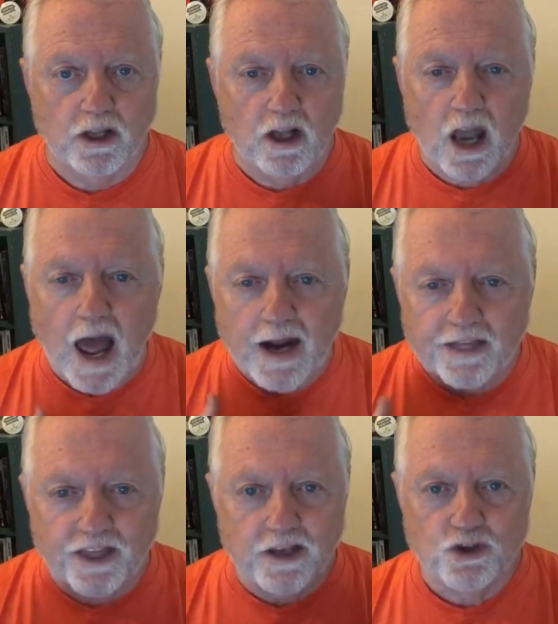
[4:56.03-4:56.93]
A lot of
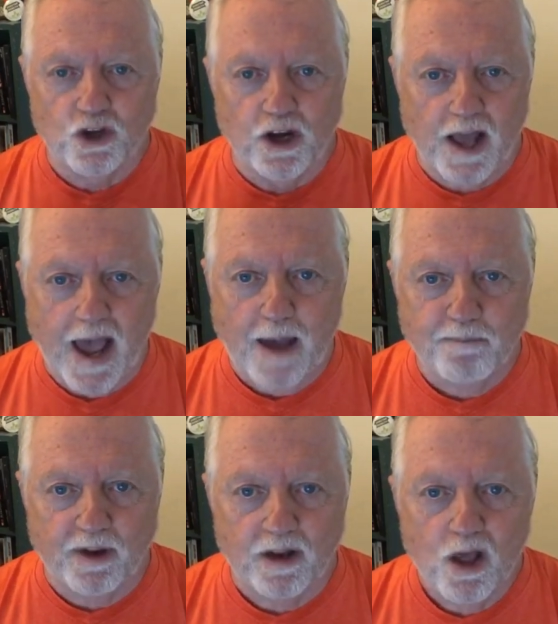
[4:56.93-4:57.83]
things are going to
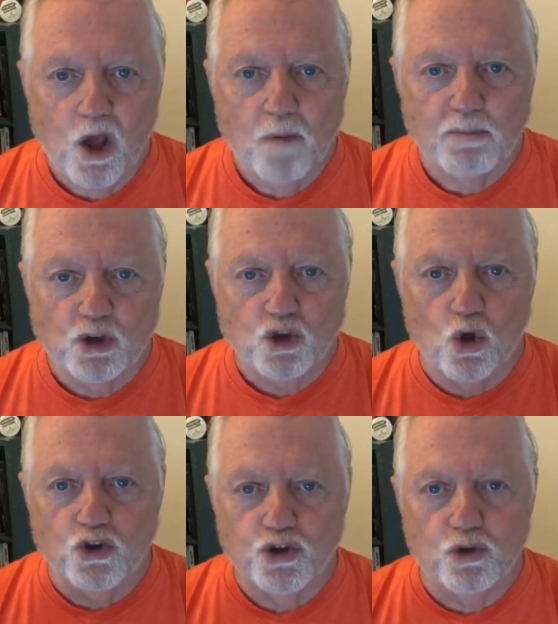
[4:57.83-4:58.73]
happen, But as
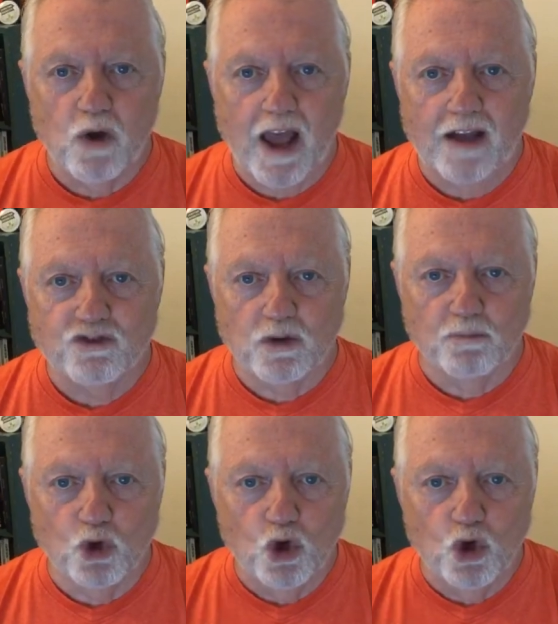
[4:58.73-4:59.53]
long as you have some